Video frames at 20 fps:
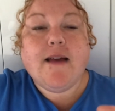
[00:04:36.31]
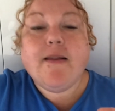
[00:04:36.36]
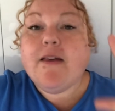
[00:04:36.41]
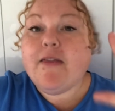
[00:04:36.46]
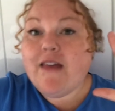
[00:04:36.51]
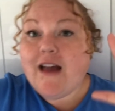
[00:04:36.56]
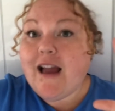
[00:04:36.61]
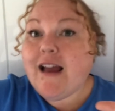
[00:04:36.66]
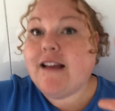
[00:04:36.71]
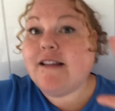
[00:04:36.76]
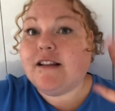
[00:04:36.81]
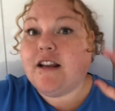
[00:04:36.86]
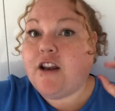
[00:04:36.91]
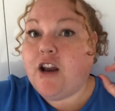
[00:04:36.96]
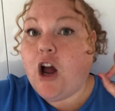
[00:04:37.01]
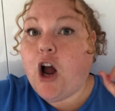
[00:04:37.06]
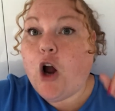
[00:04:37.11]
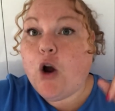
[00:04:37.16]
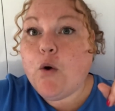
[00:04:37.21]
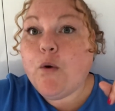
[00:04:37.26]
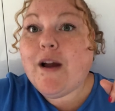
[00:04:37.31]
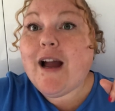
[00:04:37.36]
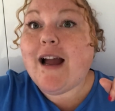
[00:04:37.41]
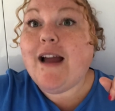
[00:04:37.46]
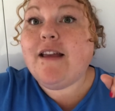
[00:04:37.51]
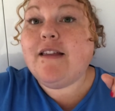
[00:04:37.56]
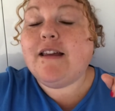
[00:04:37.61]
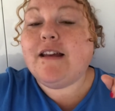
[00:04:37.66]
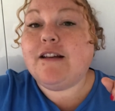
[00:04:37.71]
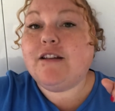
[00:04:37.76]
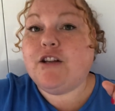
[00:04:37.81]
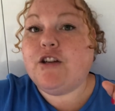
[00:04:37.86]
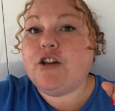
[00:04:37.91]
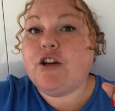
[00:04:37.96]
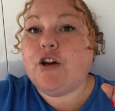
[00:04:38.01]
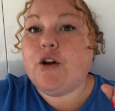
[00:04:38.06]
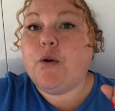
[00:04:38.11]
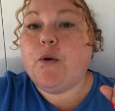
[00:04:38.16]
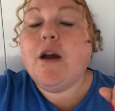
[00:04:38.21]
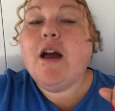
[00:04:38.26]
that that is an okay thing to
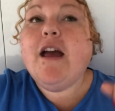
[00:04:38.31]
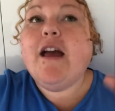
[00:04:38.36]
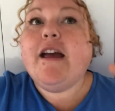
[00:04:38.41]
do